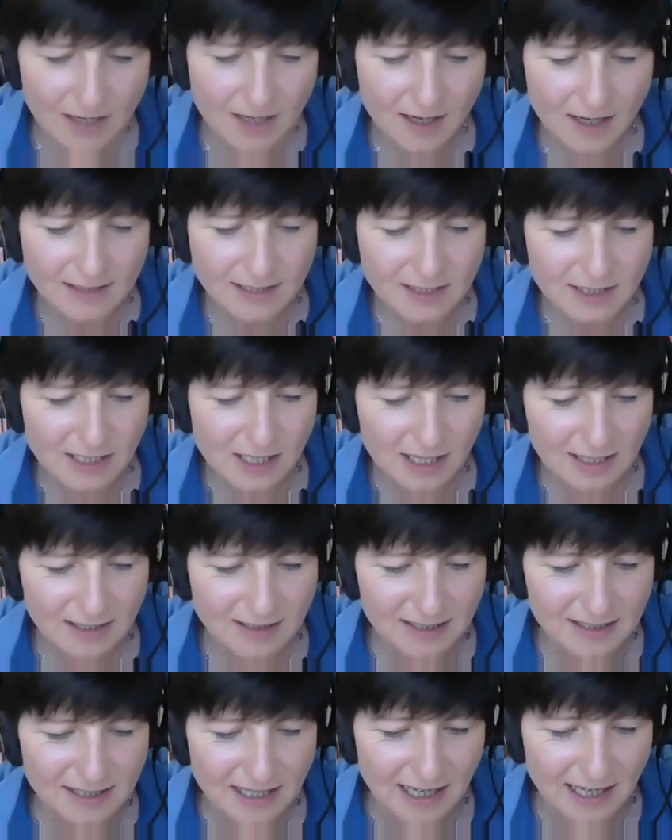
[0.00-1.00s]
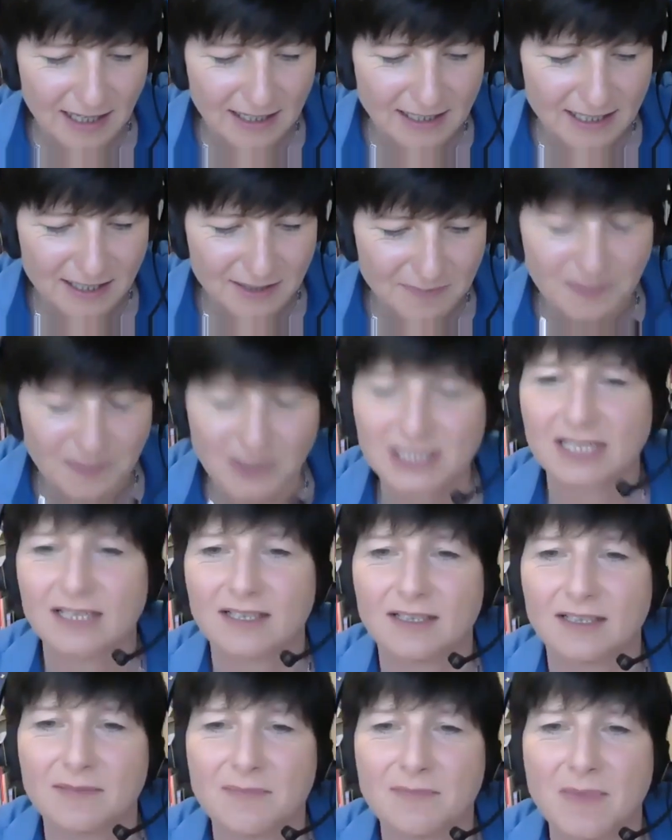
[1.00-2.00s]
and any
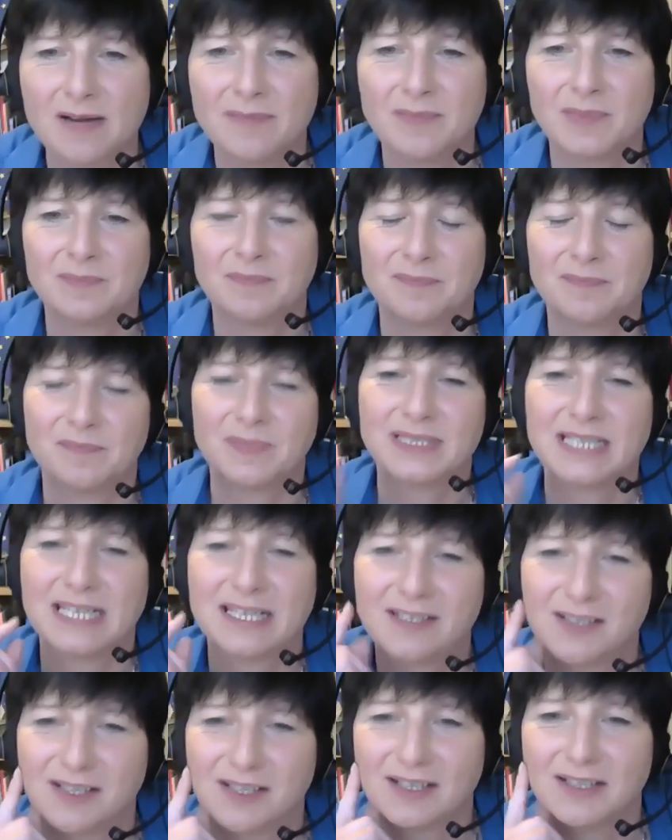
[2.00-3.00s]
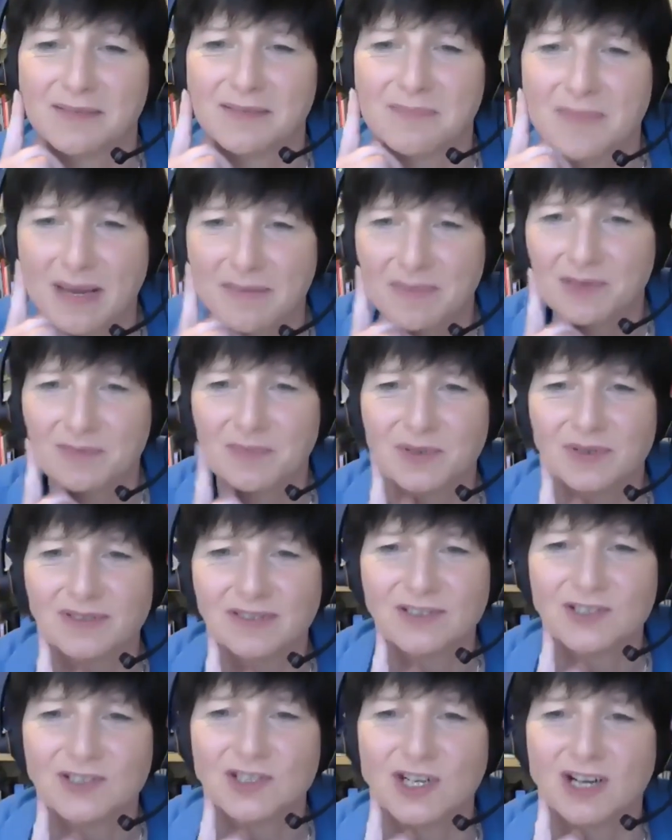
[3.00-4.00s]
particularly memorable
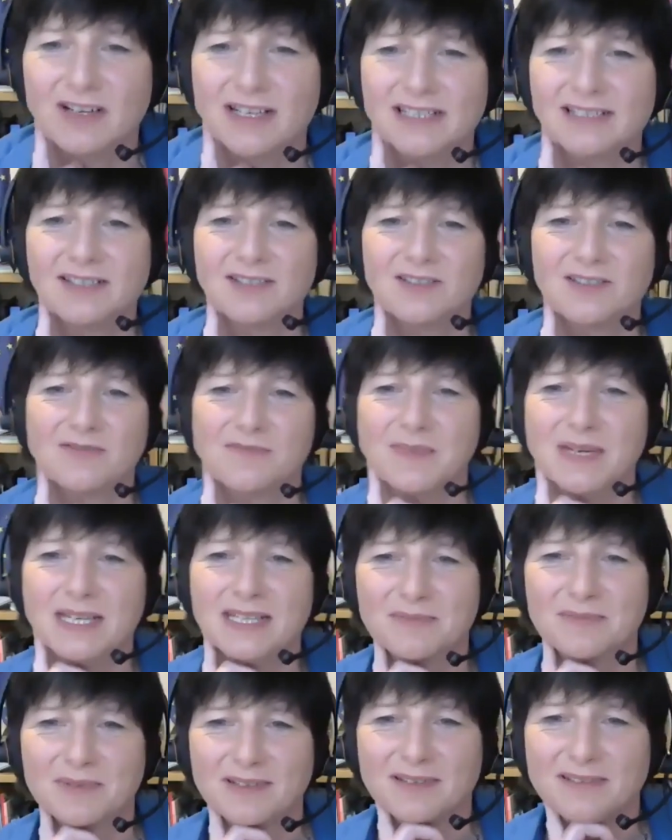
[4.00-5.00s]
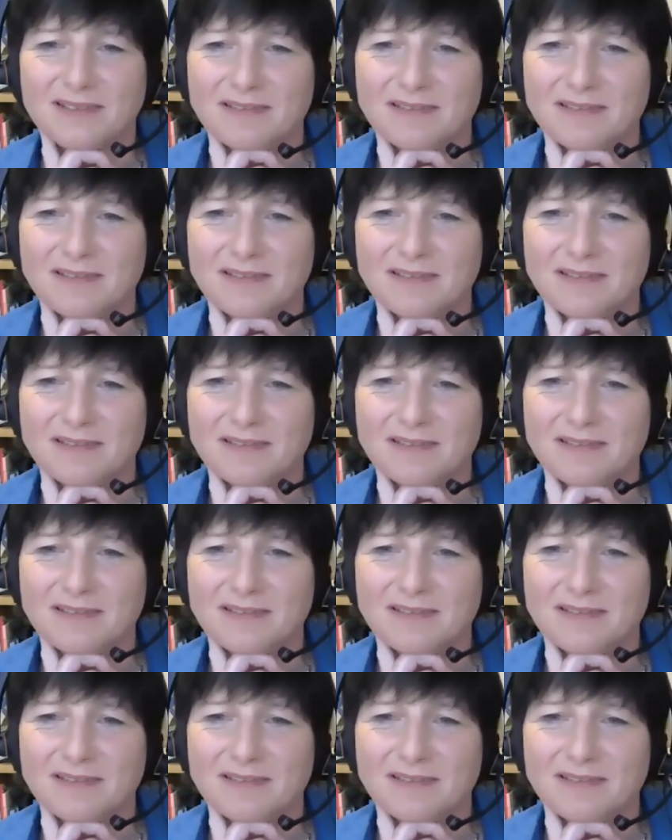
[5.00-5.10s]
journeys that you've made with?